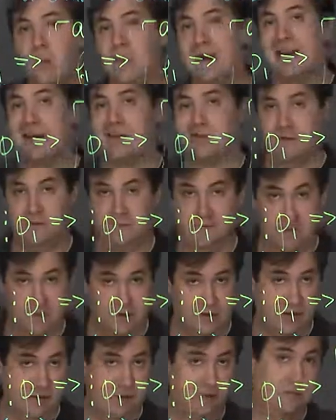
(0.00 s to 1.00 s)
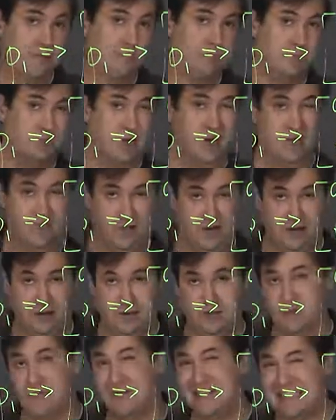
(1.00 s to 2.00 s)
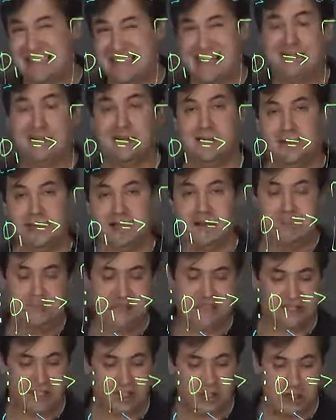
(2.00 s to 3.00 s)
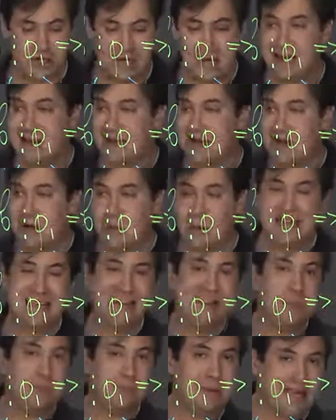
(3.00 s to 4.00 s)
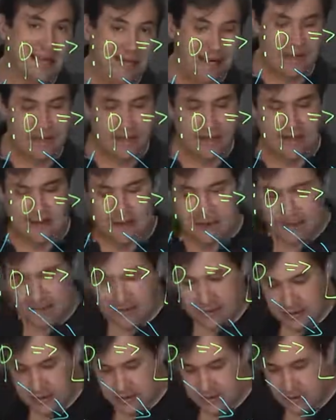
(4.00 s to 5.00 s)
one of the prime factors of the second decomposition, we can apply this,